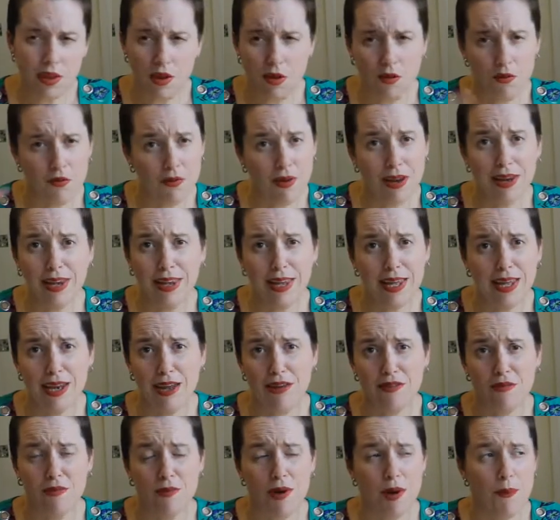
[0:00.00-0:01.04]
Funnily
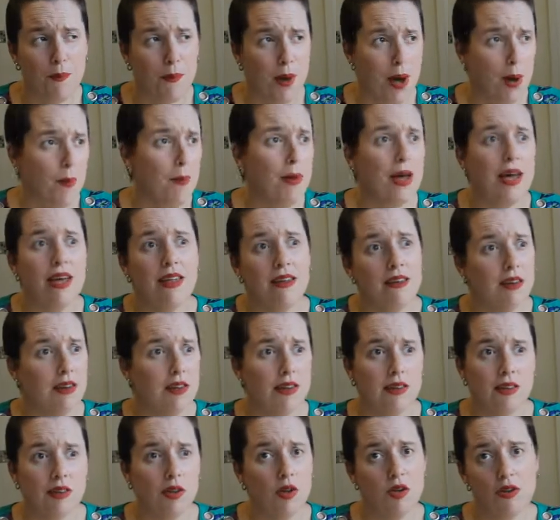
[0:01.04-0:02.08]
enough, my mum and
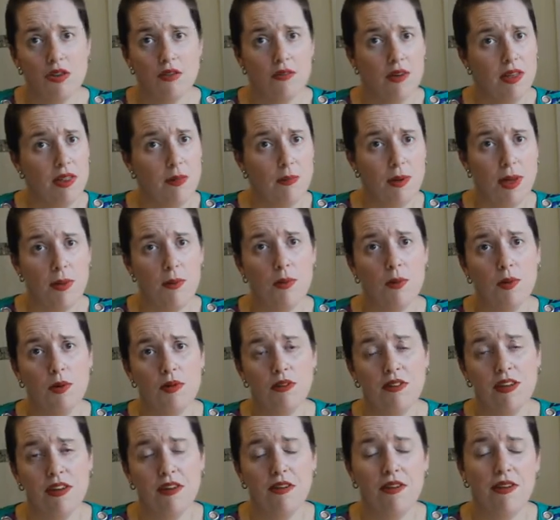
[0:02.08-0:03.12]
lots of other people will
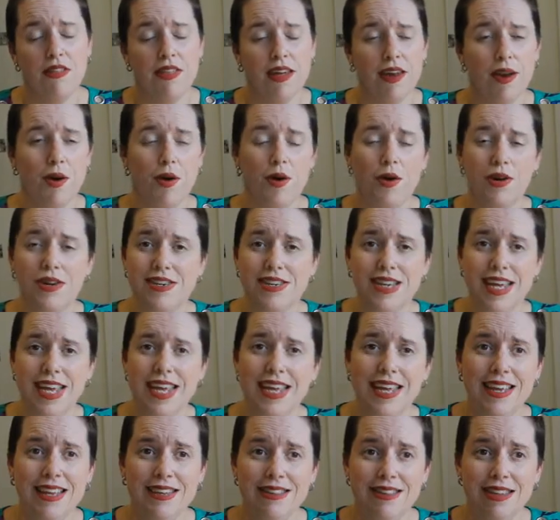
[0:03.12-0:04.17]
tell you that hot
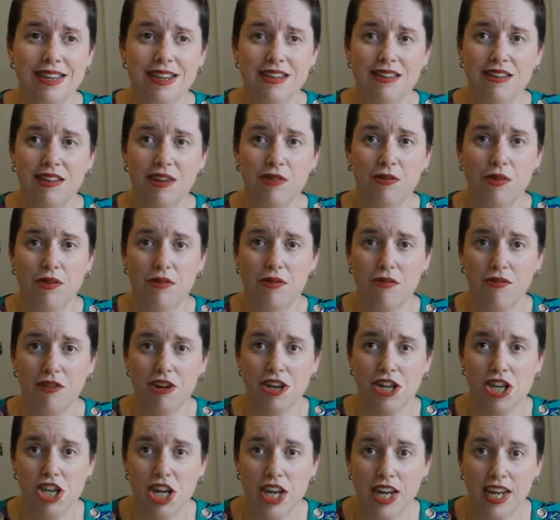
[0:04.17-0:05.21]
tea is actually
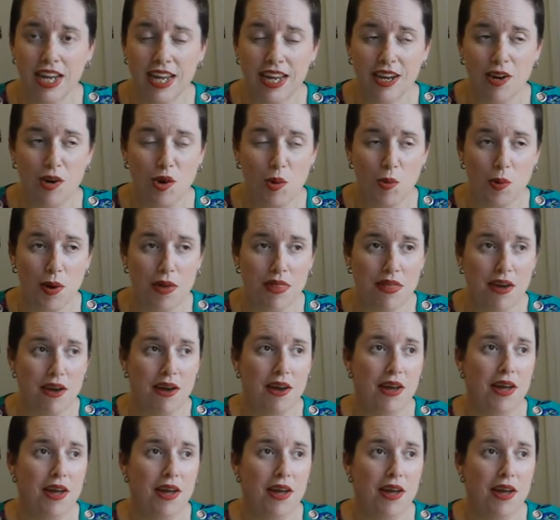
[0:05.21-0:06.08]
refreshing in hot weather,